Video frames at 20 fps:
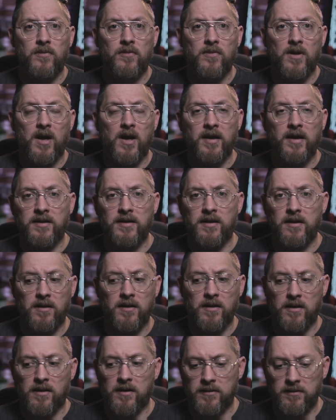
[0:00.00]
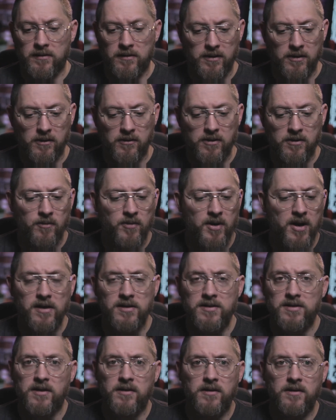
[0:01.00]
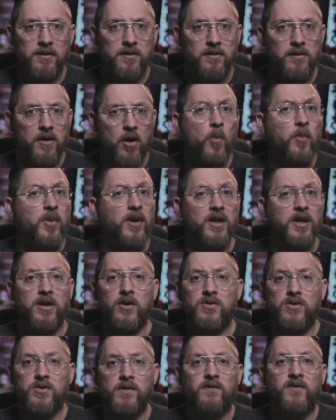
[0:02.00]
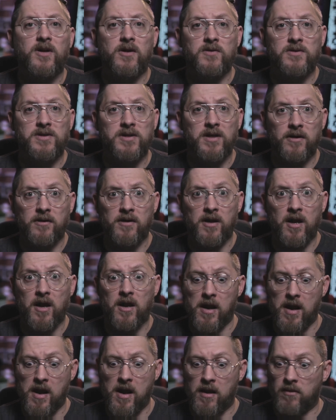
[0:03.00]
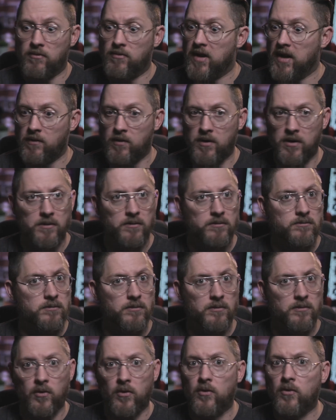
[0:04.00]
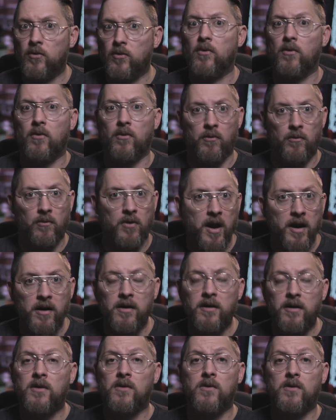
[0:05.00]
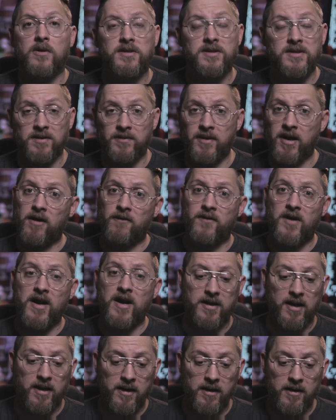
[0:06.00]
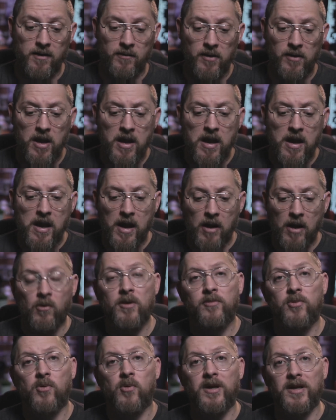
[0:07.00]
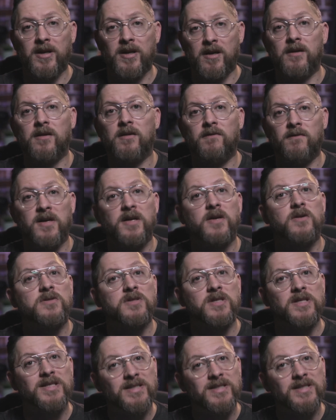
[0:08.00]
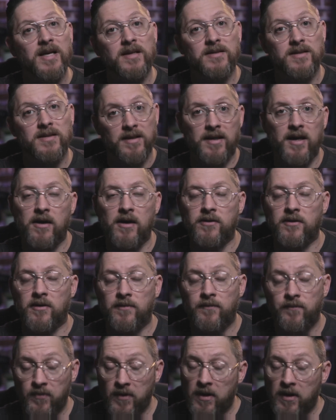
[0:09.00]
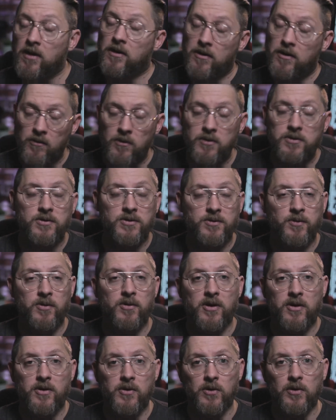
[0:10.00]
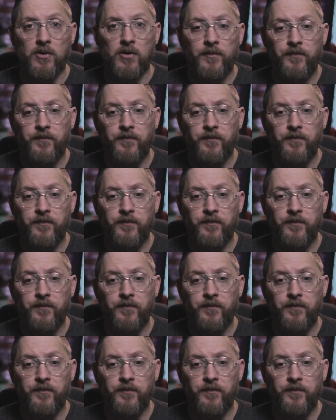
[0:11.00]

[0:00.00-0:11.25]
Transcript: I did a little comparison opening YouTube videos the other day, and they were right on course. As a matter of fact, I ended up at one point getting the videos to sync together, which was pretty cool.